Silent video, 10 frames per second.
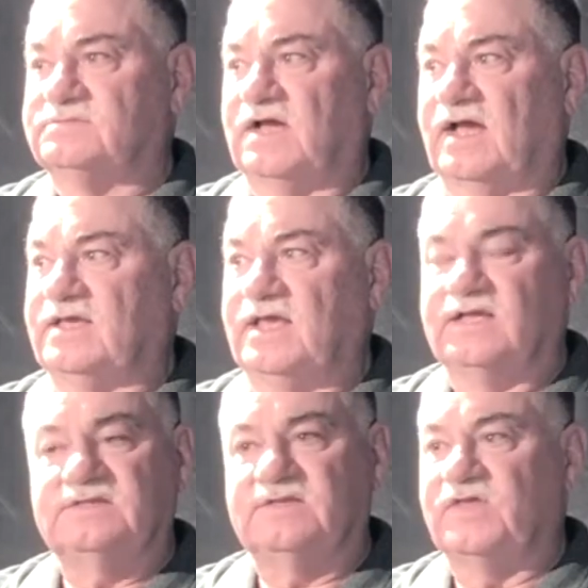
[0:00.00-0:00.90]
I
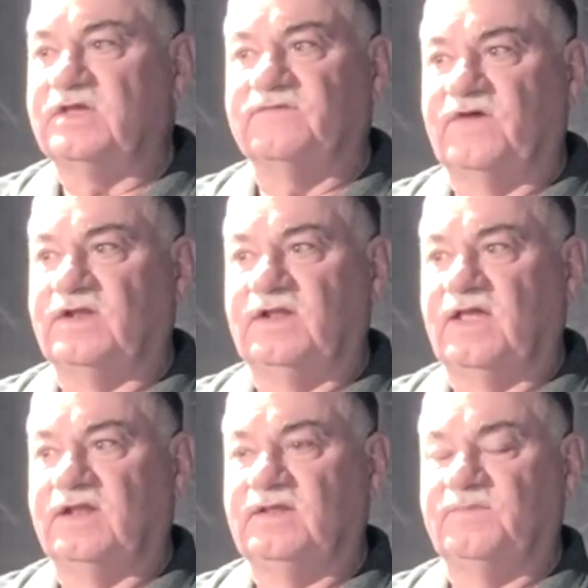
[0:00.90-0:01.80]
can't think of
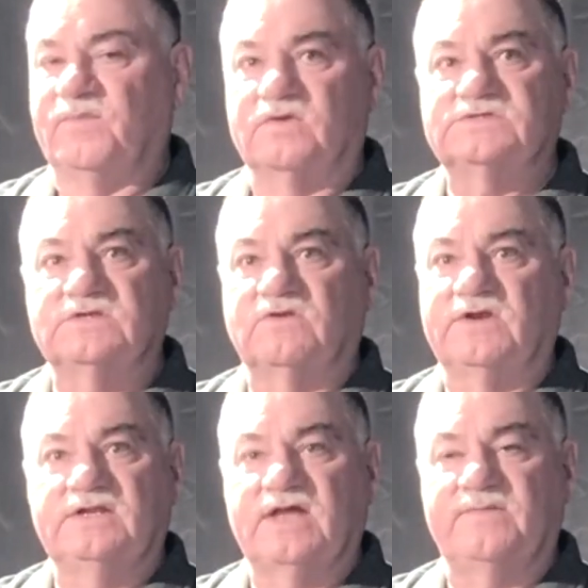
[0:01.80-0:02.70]
any person or
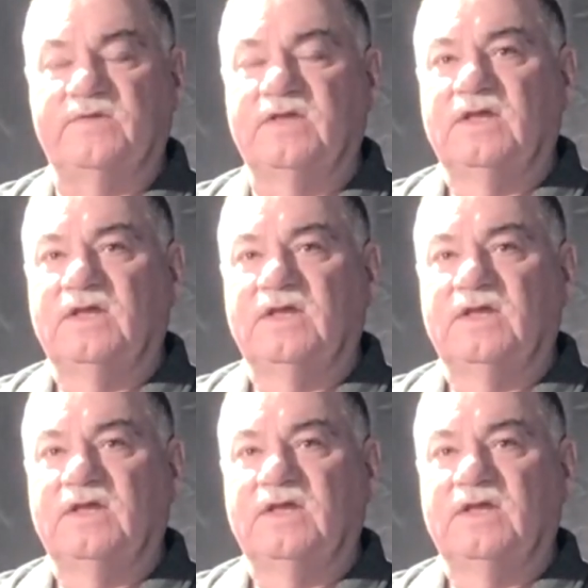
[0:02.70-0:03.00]
any type